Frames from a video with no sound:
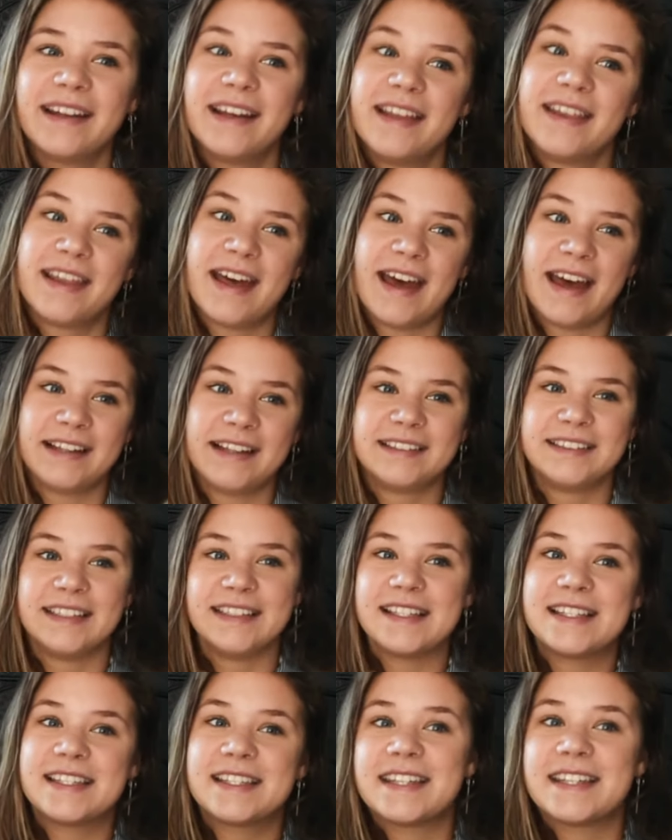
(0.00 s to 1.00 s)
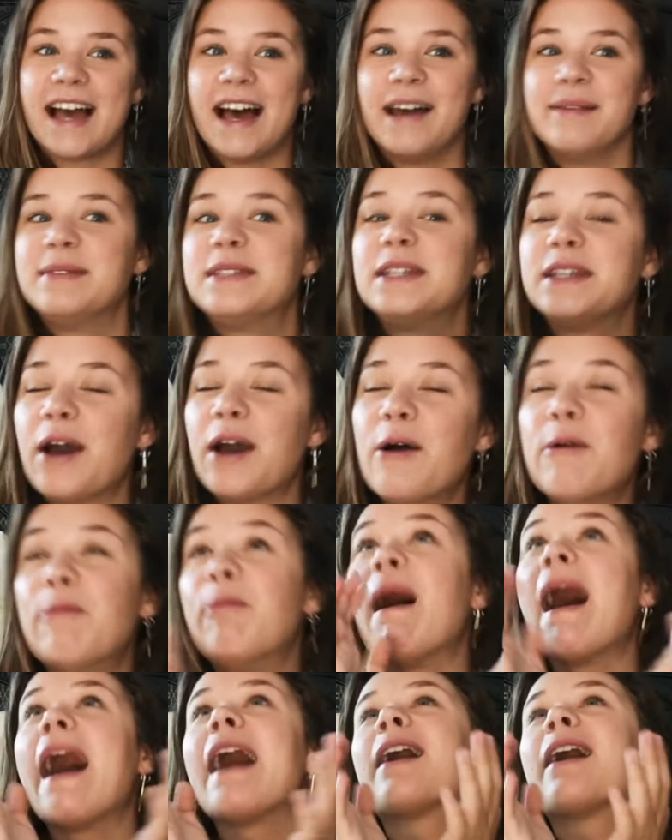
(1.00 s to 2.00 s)
And then it's time to go
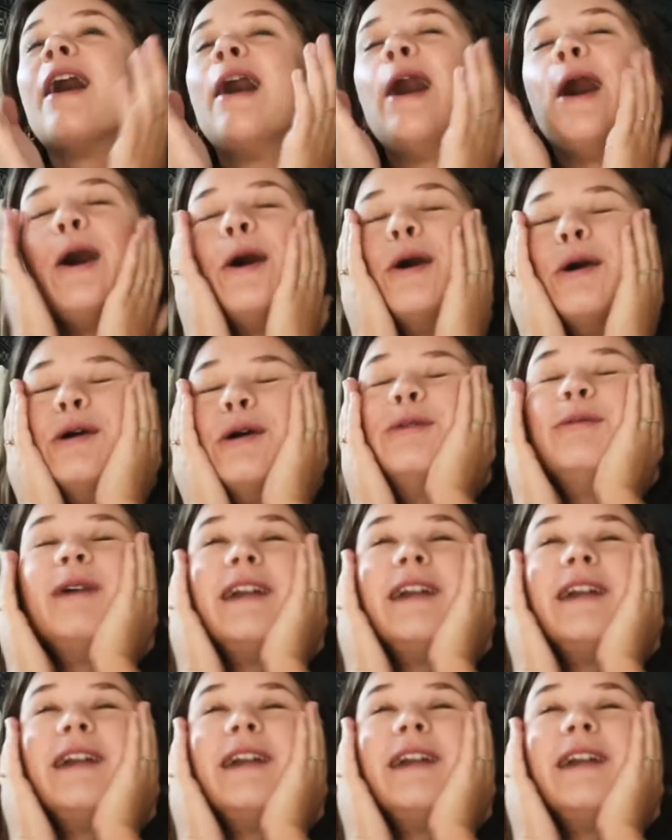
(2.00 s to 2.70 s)
back home,